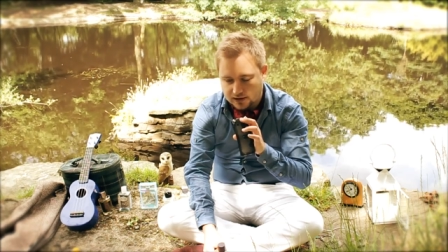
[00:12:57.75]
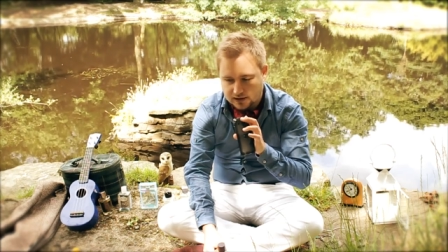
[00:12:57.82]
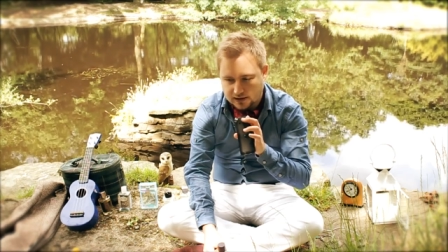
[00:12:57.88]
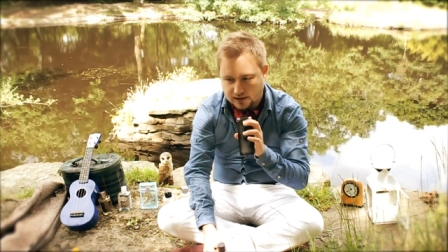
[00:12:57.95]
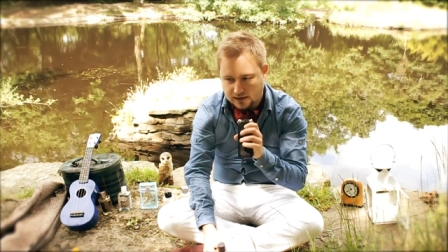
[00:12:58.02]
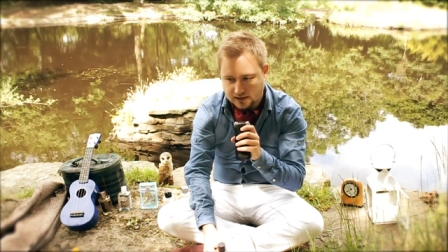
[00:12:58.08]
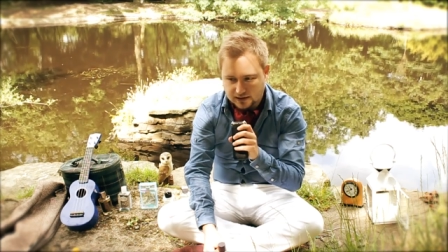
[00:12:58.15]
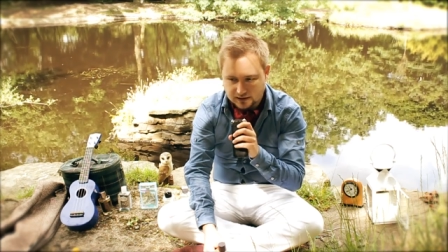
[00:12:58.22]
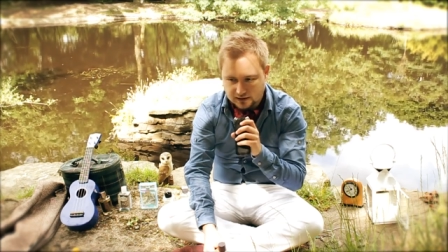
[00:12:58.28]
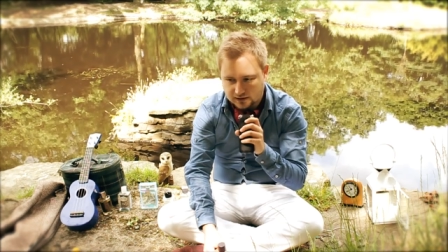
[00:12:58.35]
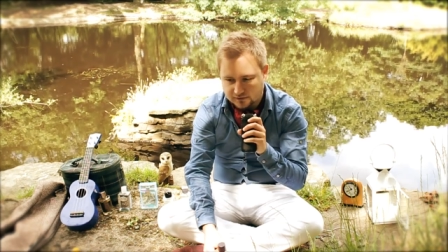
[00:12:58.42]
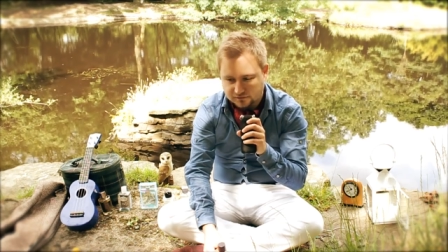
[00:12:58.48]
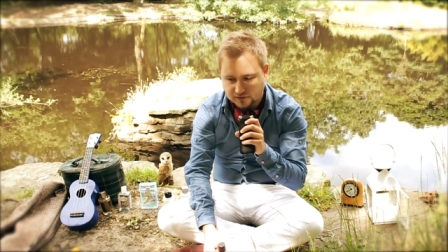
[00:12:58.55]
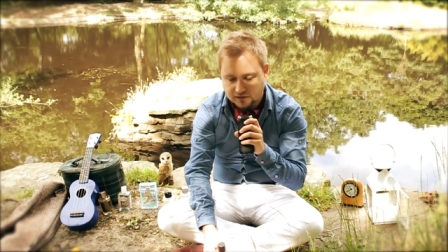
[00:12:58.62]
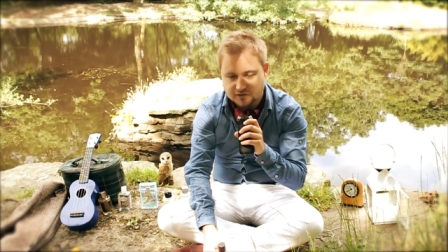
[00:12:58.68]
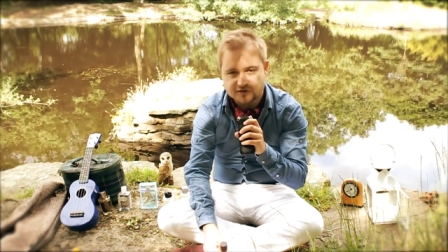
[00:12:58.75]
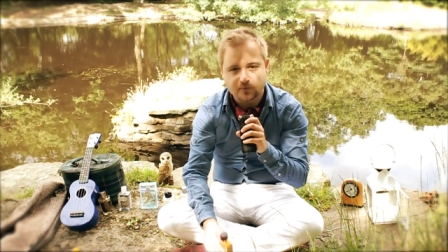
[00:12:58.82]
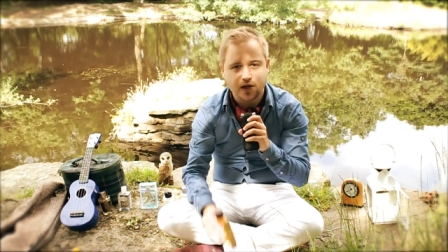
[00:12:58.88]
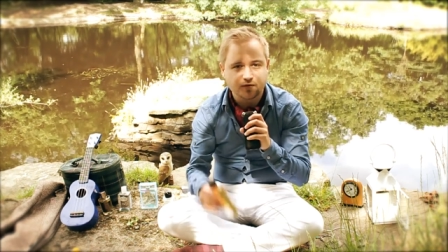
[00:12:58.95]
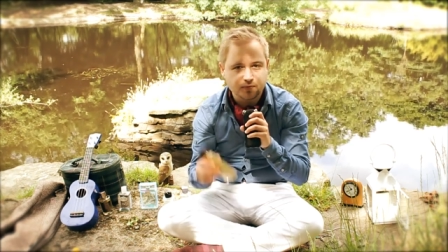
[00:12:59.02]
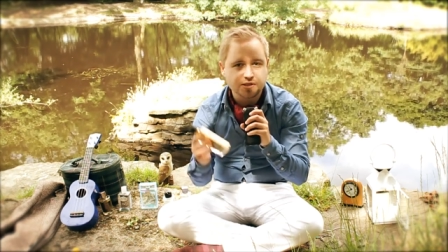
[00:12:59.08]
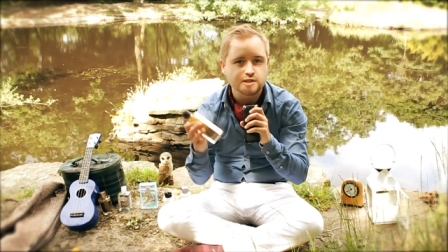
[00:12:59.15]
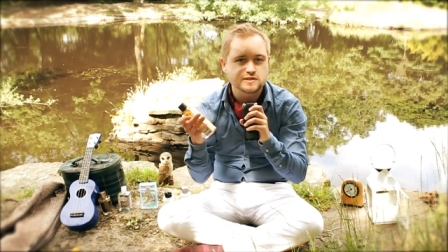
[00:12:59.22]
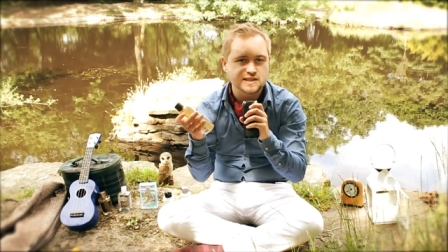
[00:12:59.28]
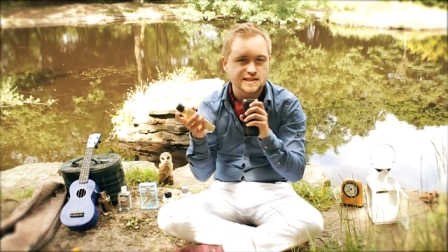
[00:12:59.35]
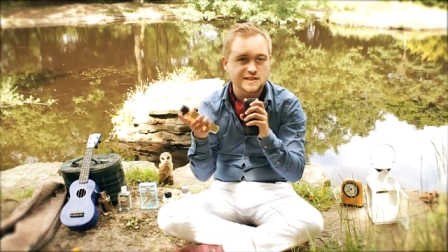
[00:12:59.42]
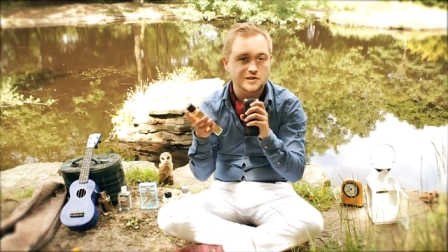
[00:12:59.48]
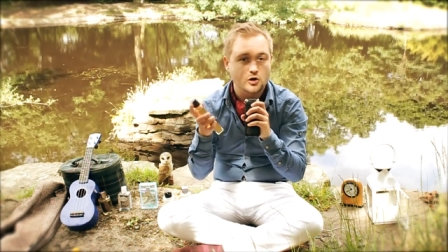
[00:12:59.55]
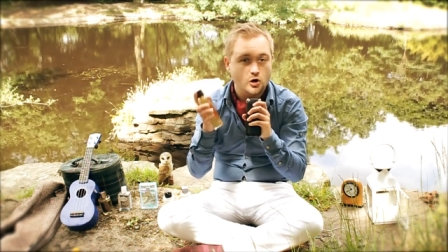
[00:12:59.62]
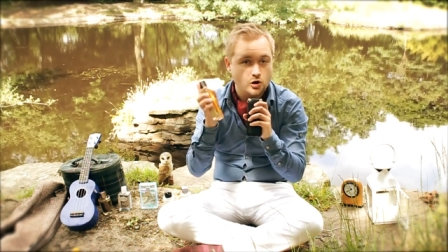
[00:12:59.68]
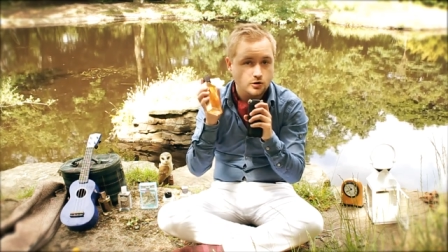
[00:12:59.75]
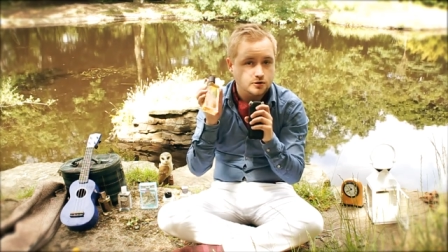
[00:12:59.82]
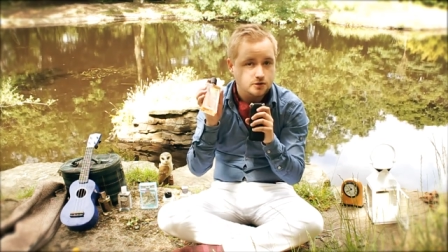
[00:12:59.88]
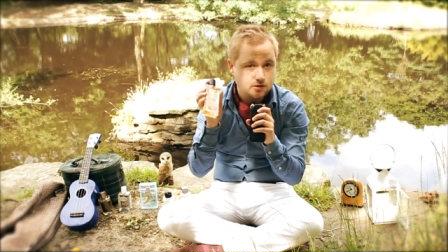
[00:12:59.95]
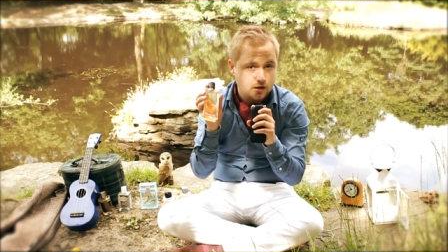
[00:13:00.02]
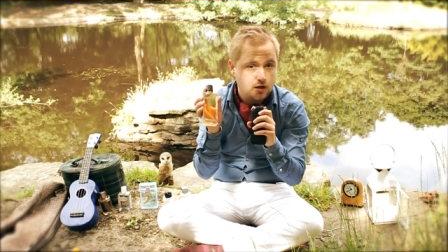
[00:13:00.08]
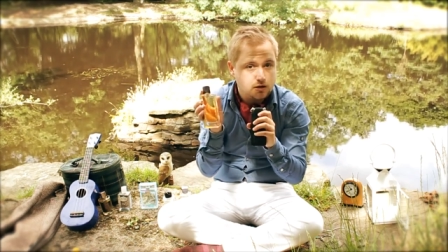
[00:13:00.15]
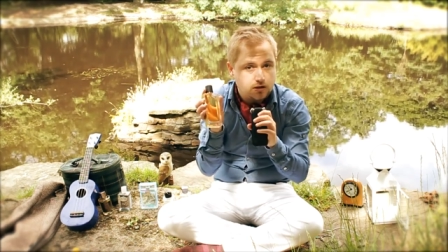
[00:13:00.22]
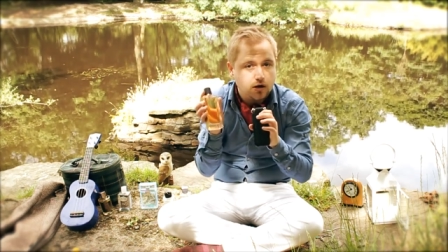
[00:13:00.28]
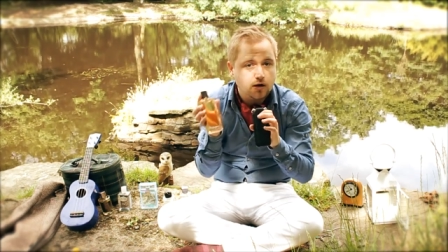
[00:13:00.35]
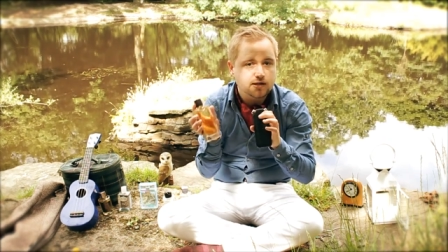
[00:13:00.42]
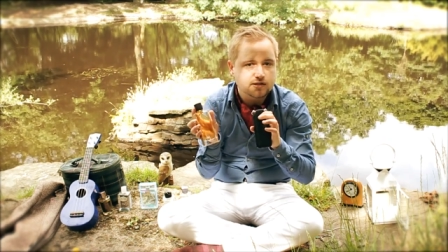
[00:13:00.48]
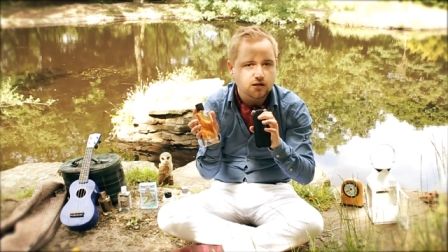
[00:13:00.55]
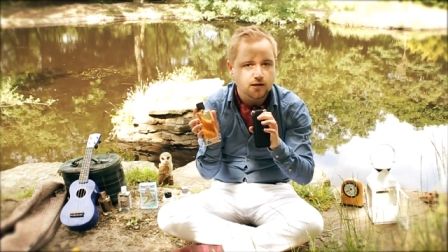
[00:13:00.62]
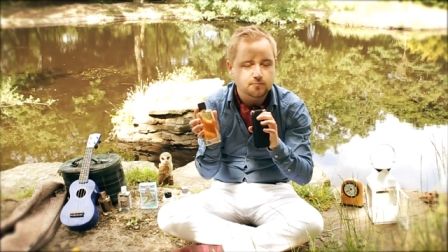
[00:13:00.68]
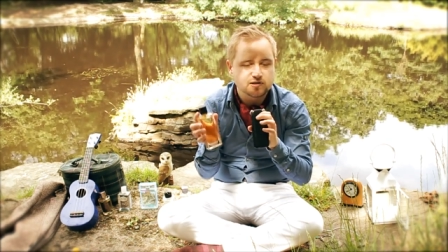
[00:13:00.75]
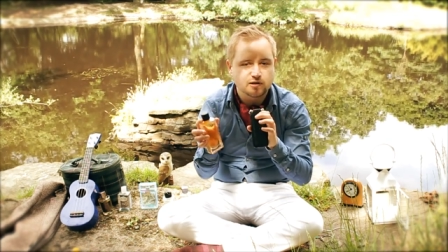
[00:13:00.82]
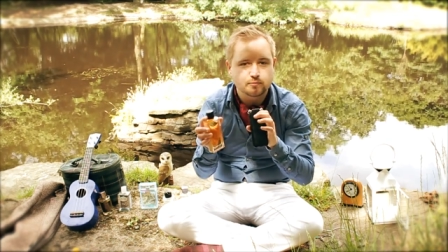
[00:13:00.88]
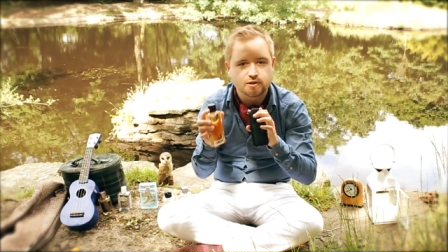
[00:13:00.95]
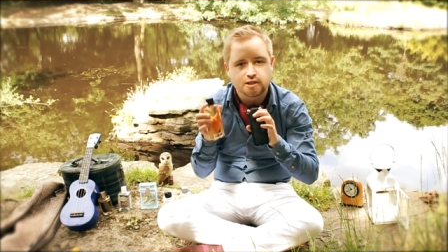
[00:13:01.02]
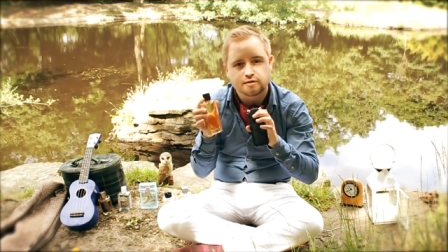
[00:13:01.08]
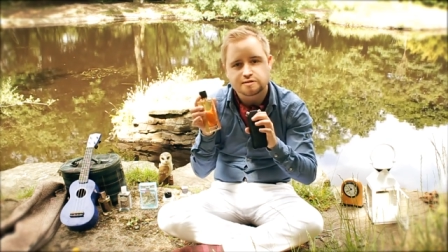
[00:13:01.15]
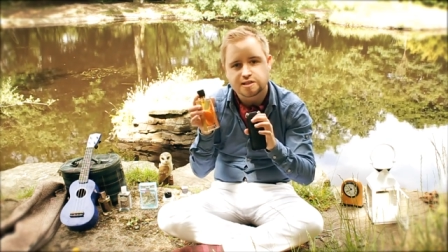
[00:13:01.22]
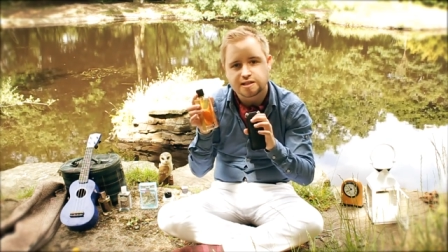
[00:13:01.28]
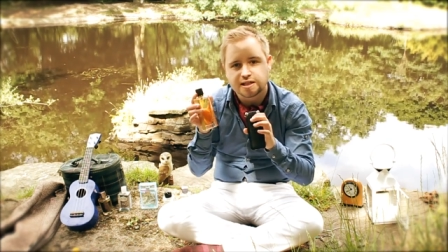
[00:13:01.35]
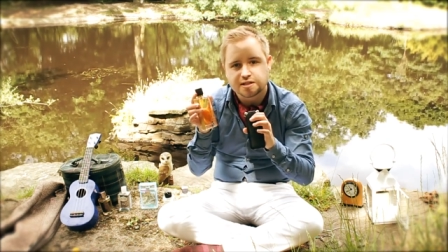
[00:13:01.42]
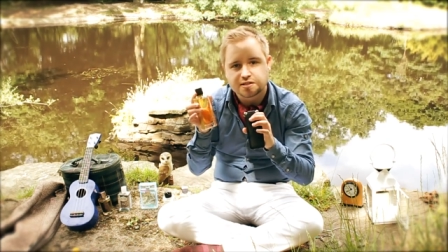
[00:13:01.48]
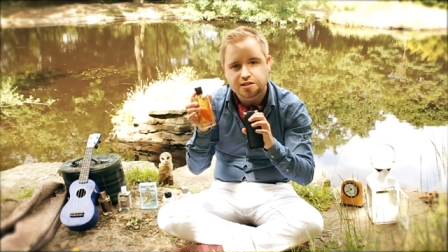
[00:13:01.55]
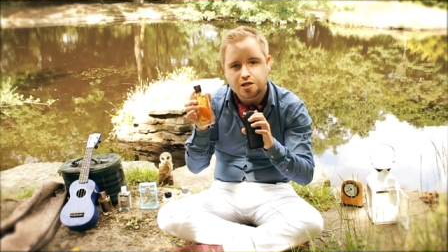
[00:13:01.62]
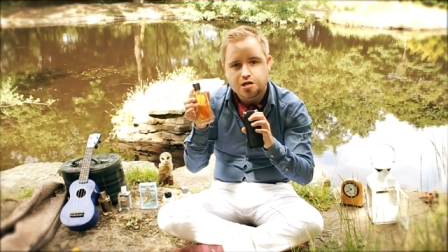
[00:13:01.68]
uh, fragrance, but I've been using this on at night times. I've been using this